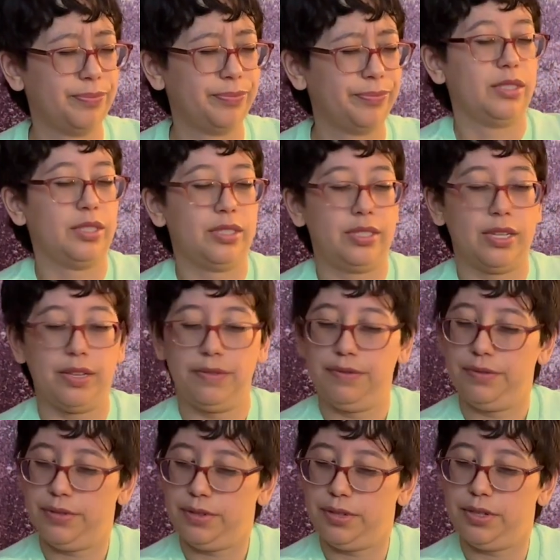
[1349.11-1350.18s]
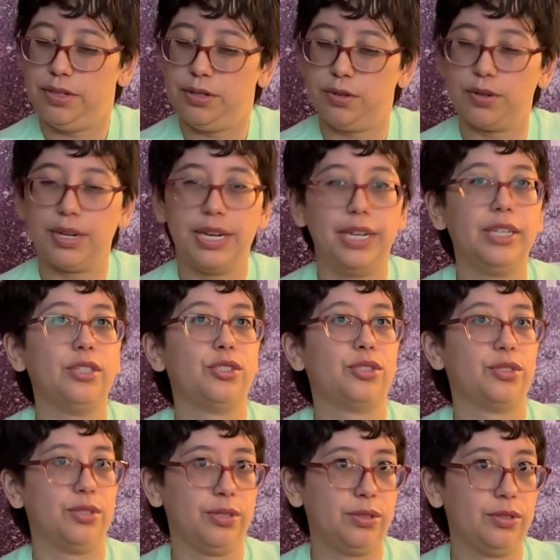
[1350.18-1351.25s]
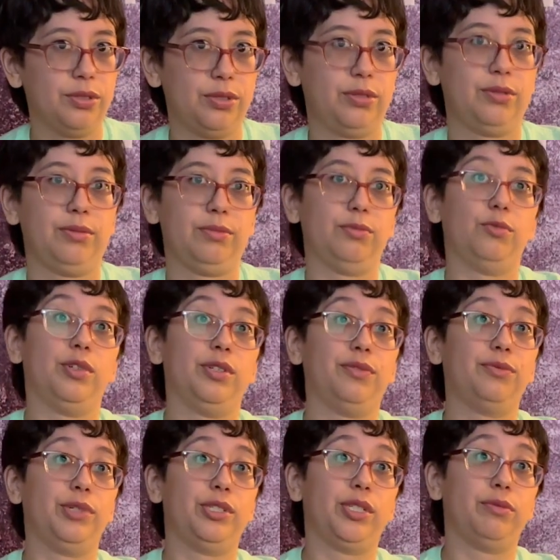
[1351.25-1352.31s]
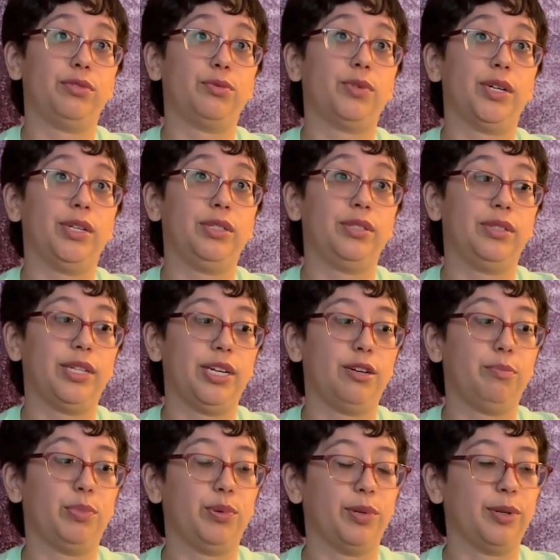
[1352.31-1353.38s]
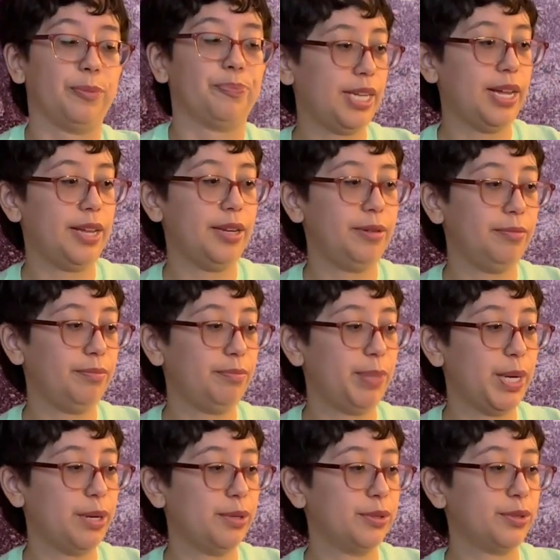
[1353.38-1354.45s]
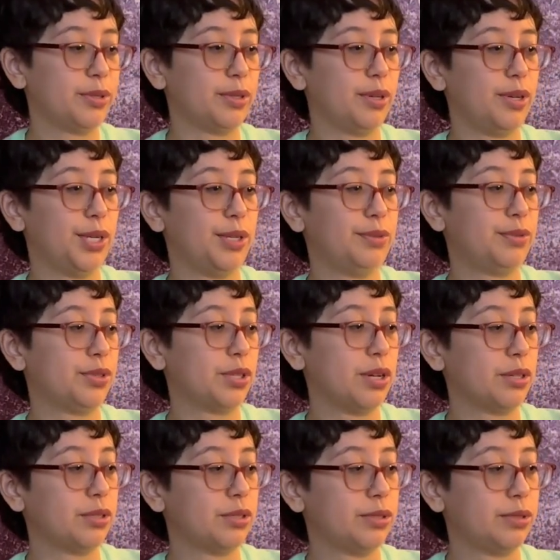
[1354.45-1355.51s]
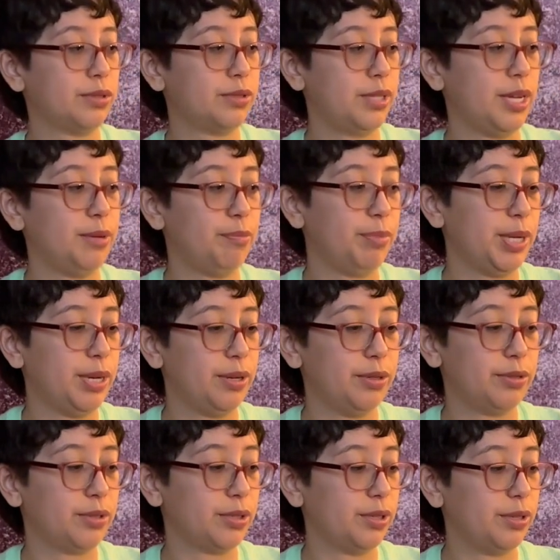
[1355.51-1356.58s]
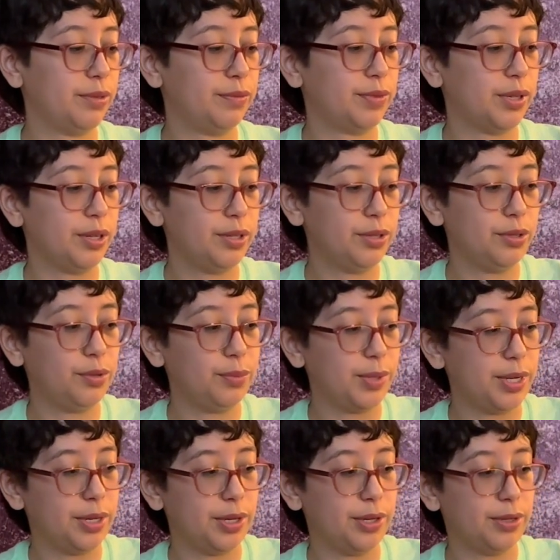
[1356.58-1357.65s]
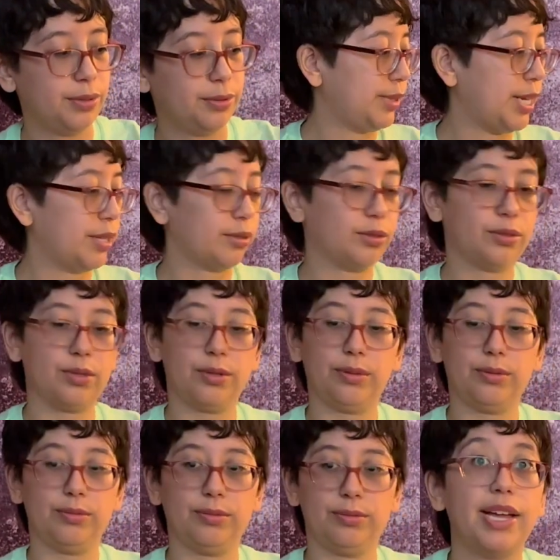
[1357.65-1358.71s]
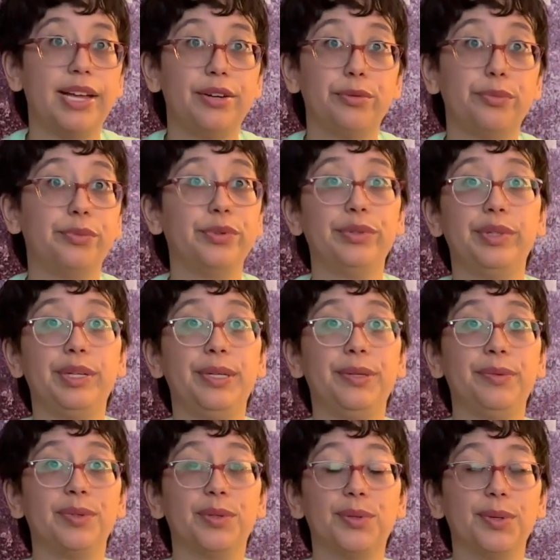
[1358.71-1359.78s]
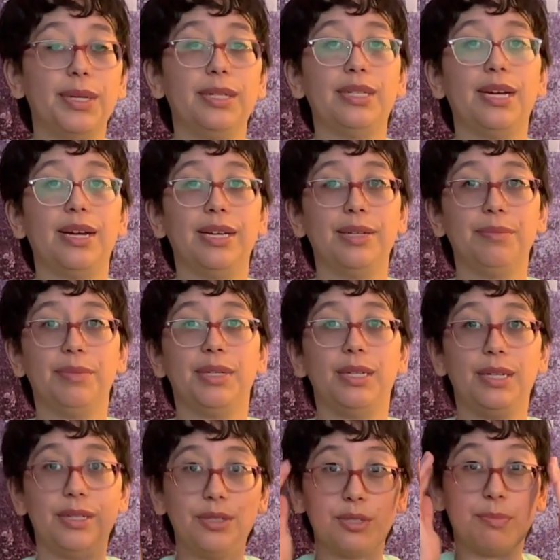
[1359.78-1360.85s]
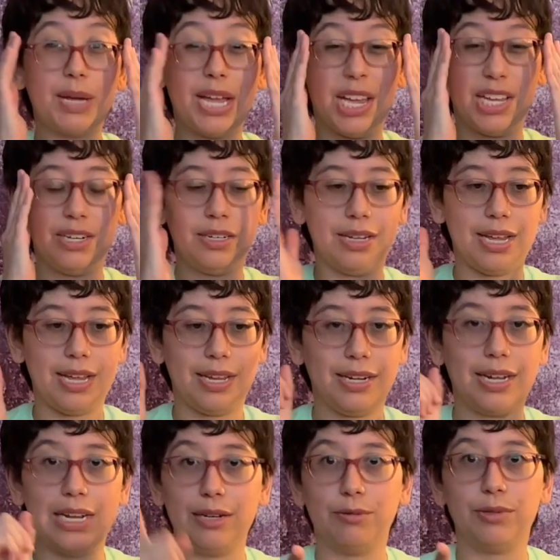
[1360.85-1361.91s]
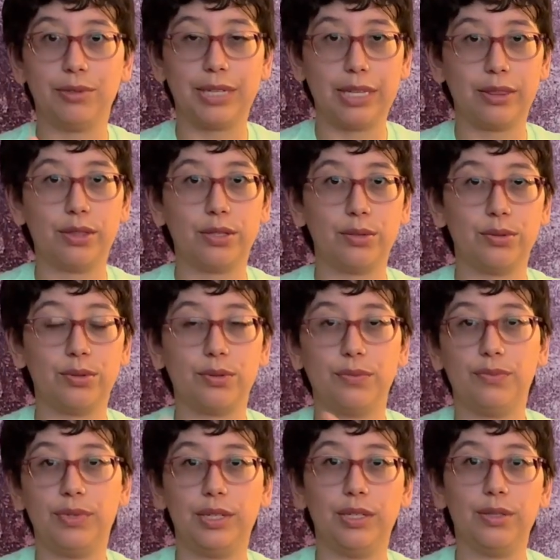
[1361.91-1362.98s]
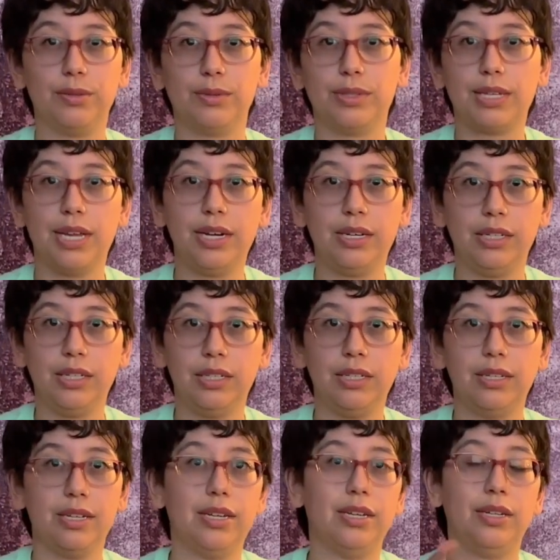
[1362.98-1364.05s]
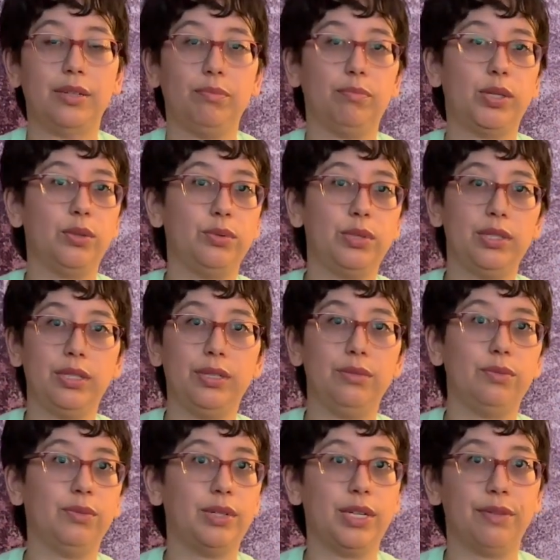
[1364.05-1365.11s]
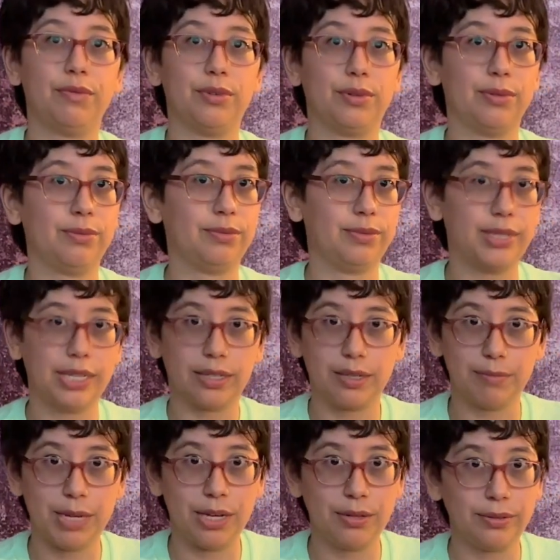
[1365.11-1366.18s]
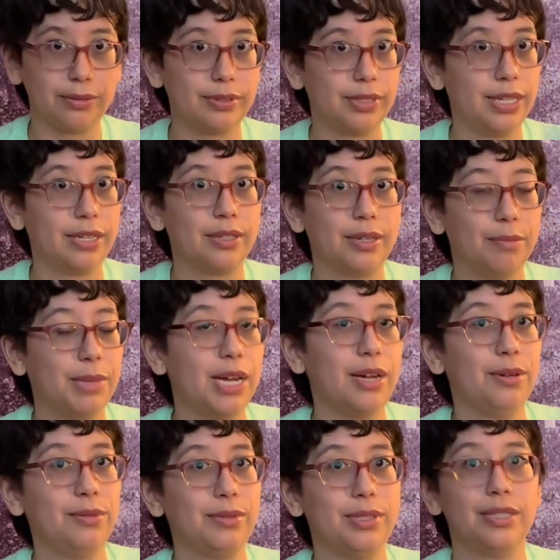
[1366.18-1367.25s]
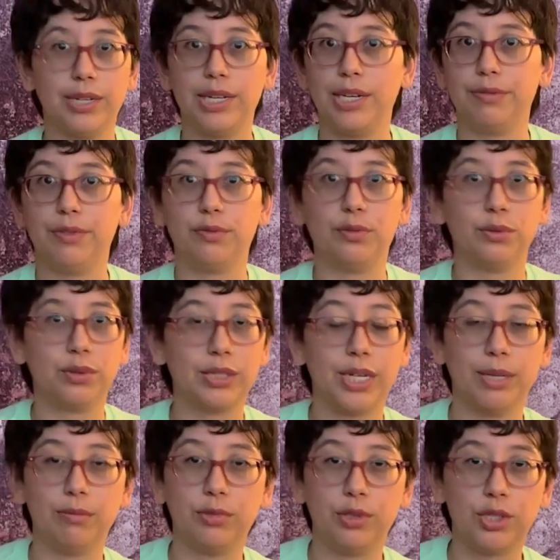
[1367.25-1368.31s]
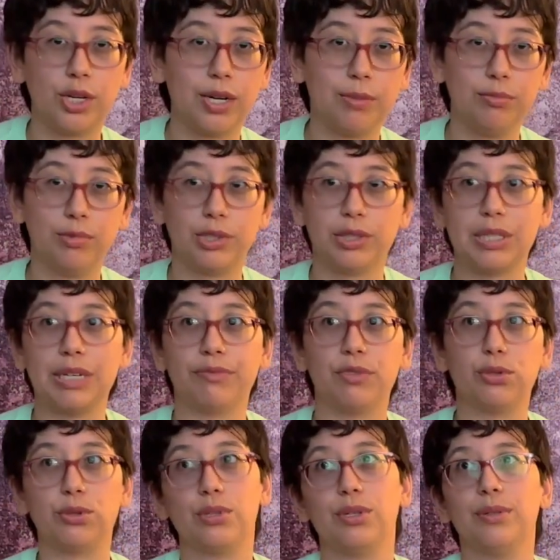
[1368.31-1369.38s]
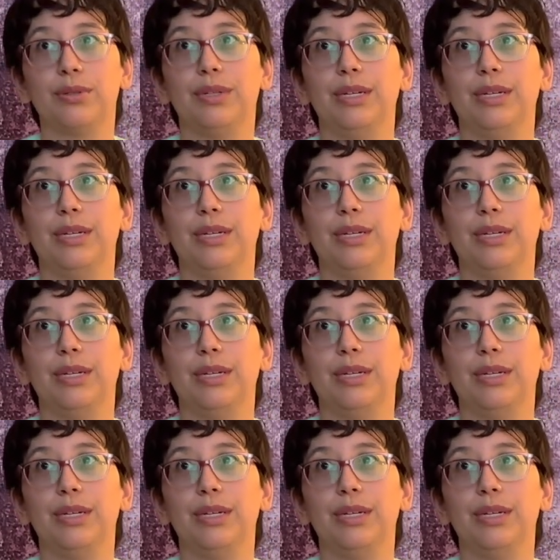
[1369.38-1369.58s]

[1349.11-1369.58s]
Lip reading: 7 or 8 shirts, one of which I was wearing to the airport, 10 pairs of socks, 10 pairs of underwear. Yeah, so I had a really great time in Japan, and I will get those videos edited and posted whenever they come out. I have a full-time job, which I have to start